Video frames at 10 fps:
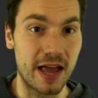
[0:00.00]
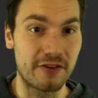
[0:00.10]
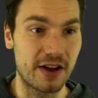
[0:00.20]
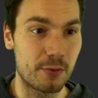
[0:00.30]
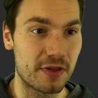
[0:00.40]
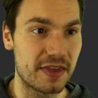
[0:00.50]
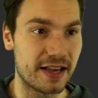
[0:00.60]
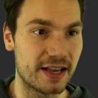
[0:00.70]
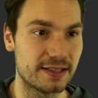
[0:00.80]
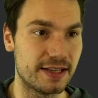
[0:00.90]
have
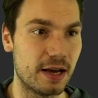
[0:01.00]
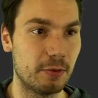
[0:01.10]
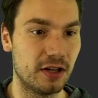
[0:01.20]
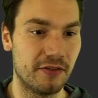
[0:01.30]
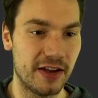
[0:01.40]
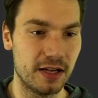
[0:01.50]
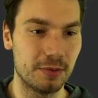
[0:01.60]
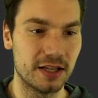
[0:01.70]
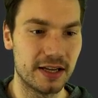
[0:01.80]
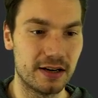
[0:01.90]
everything as YAML
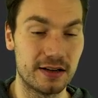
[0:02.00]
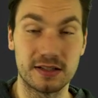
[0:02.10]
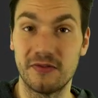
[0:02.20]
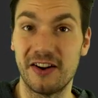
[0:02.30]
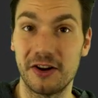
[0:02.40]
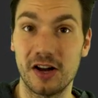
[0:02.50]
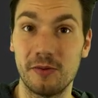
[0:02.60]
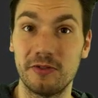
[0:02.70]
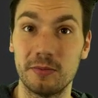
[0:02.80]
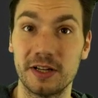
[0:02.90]
available here is very
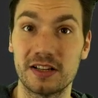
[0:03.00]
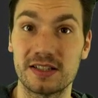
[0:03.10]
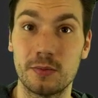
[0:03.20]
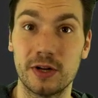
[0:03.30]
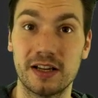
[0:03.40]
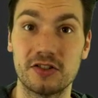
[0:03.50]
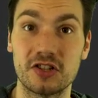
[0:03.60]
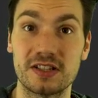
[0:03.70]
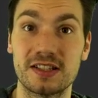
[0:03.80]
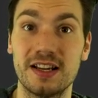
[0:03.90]
helpful, because then we can
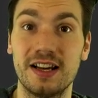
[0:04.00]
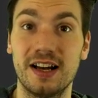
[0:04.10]
just